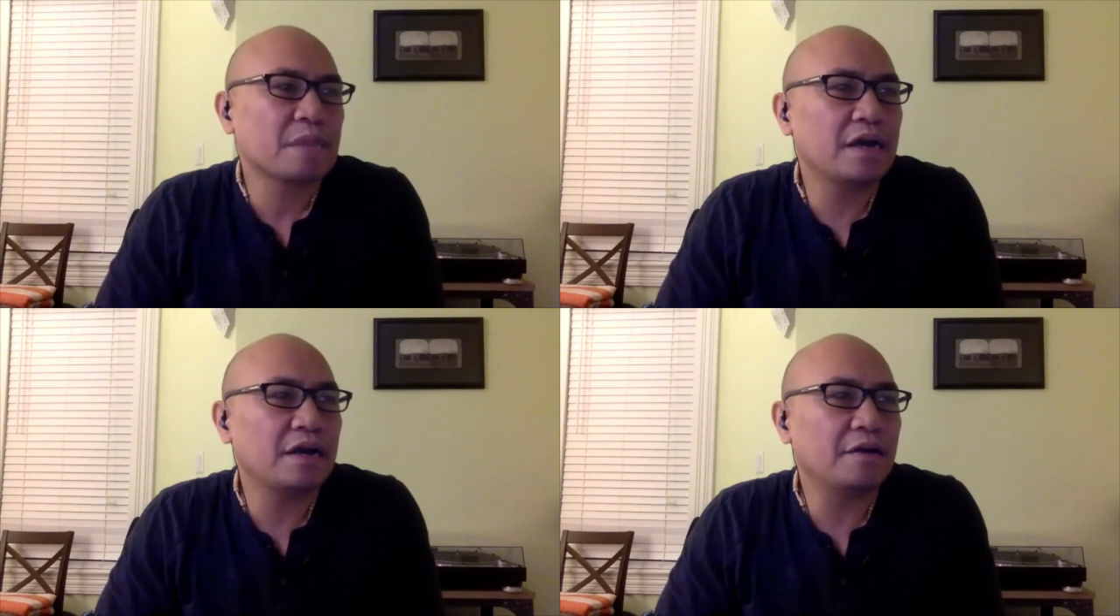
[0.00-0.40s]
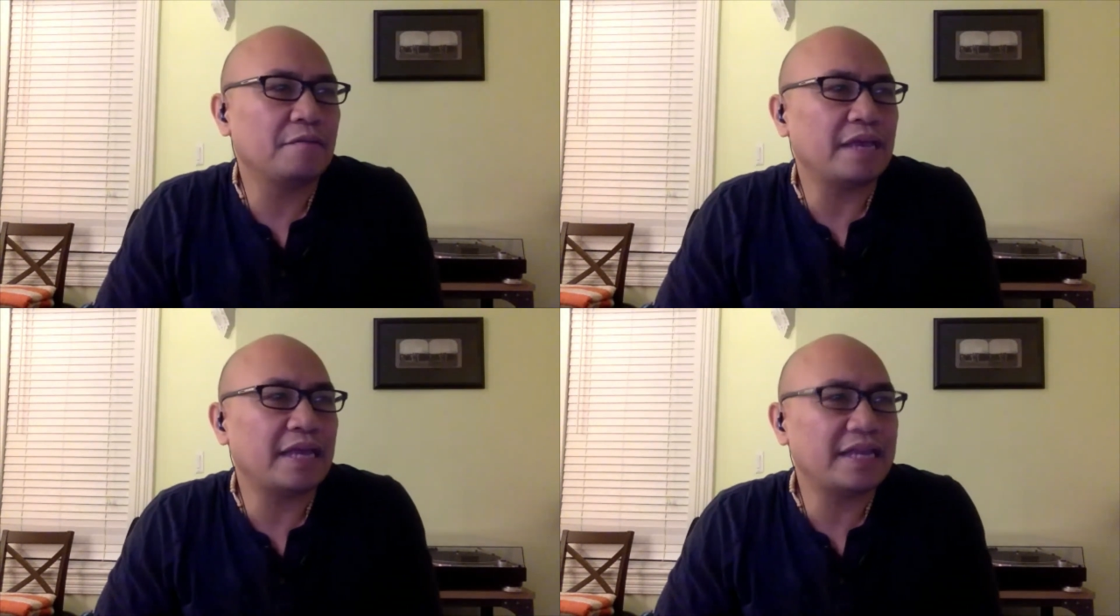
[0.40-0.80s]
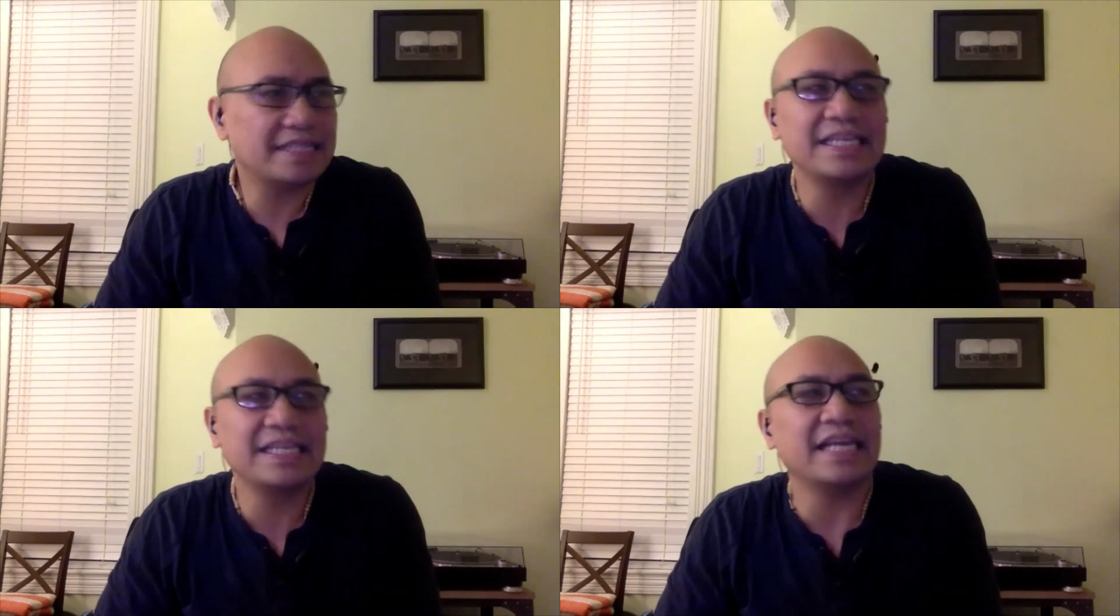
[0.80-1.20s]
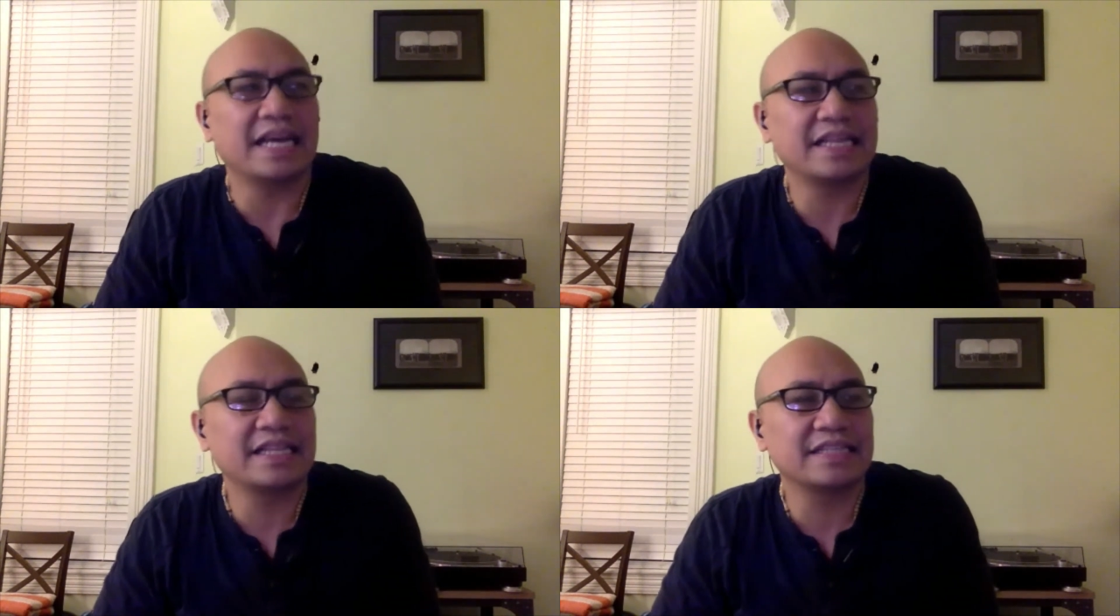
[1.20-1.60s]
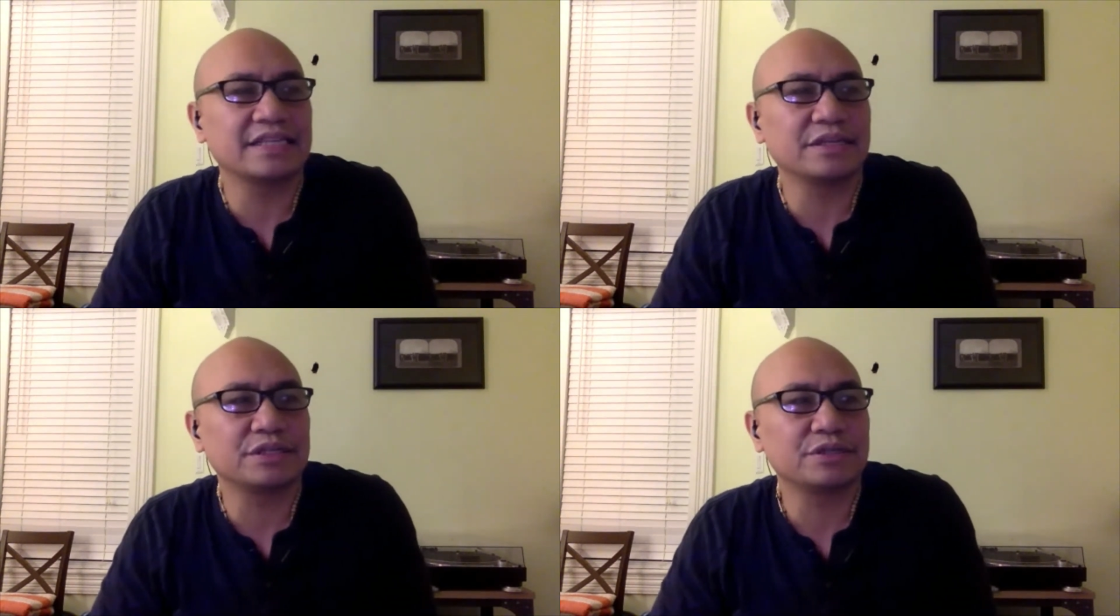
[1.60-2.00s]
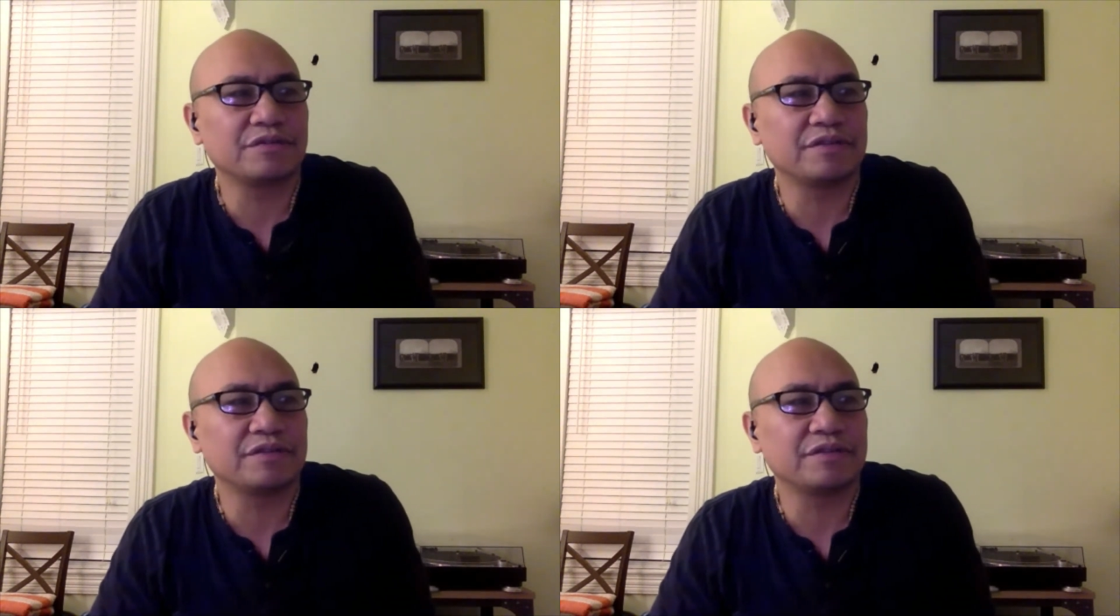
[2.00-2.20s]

And it's neat. I think that's a sort of